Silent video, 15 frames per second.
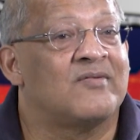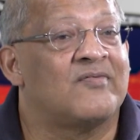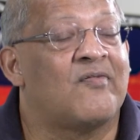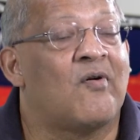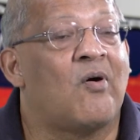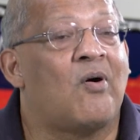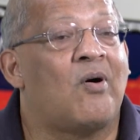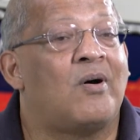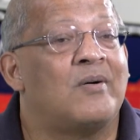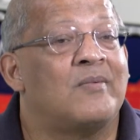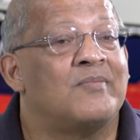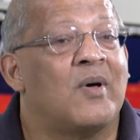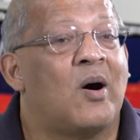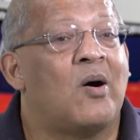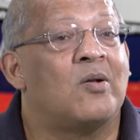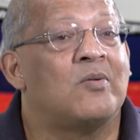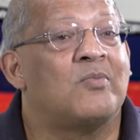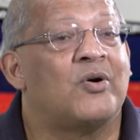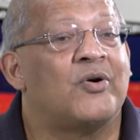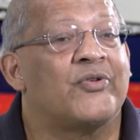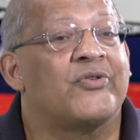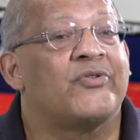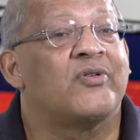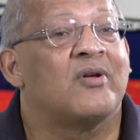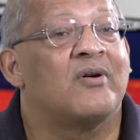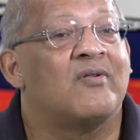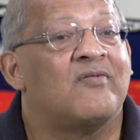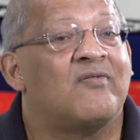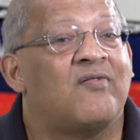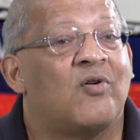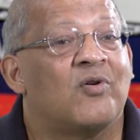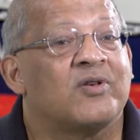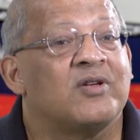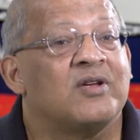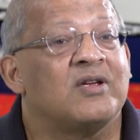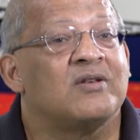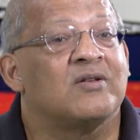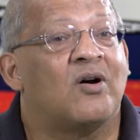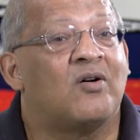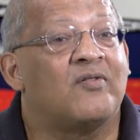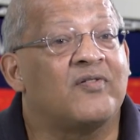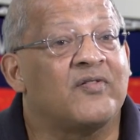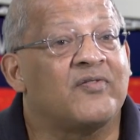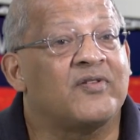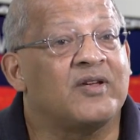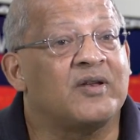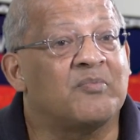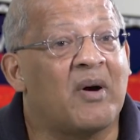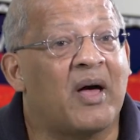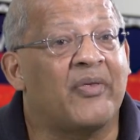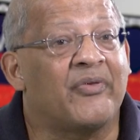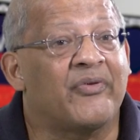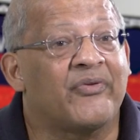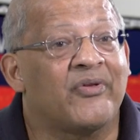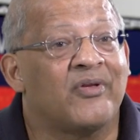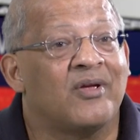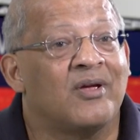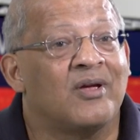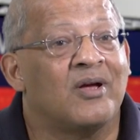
for almost 14 or 15 months